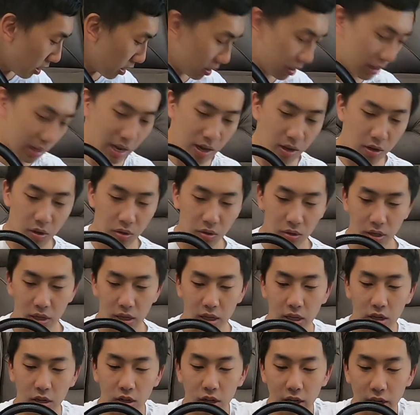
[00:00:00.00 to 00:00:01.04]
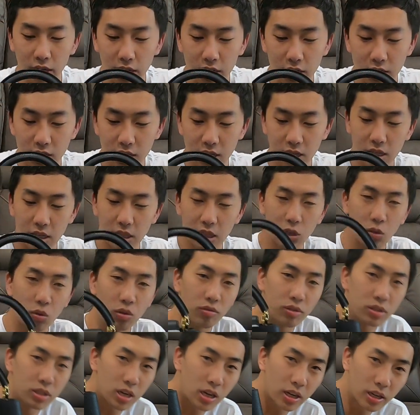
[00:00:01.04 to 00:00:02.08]
Now here is the Louis
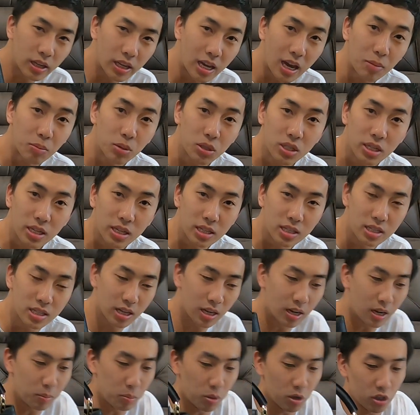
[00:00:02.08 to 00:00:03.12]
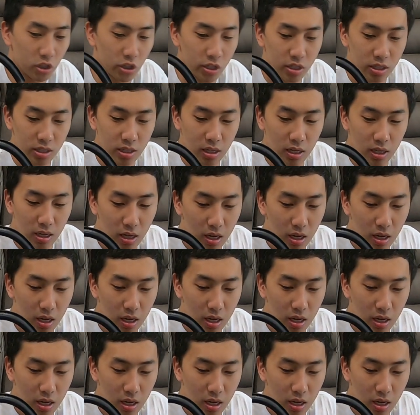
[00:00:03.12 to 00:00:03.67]
Vuitton Capucines that I purchased.